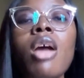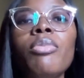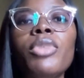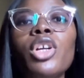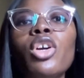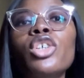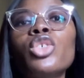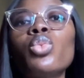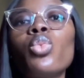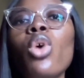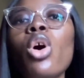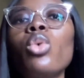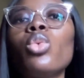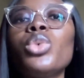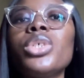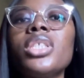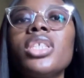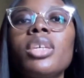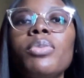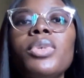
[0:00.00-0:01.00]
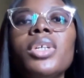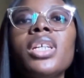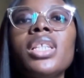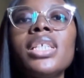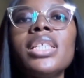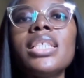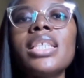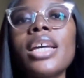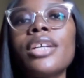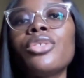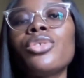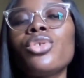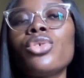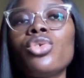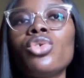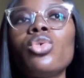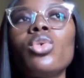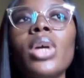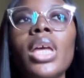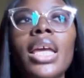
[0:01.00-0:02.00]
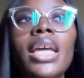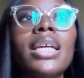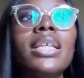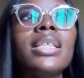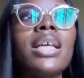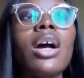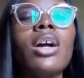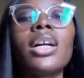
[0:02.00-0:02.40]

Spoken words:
because what we typically tend to do is